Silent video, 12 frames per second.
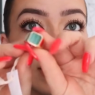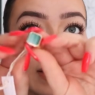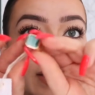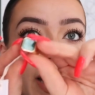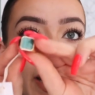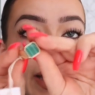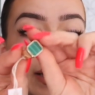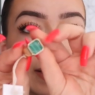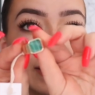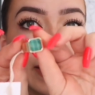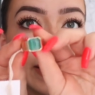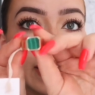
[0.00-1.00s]
is a
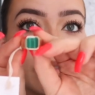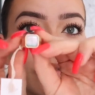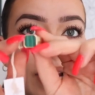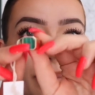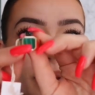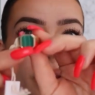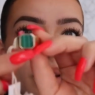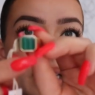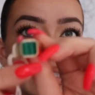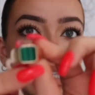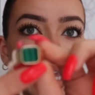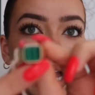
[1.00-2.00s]
signet ring, but you
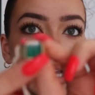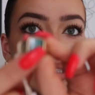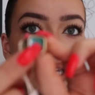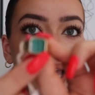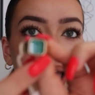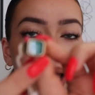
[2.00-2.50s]
can see it has like an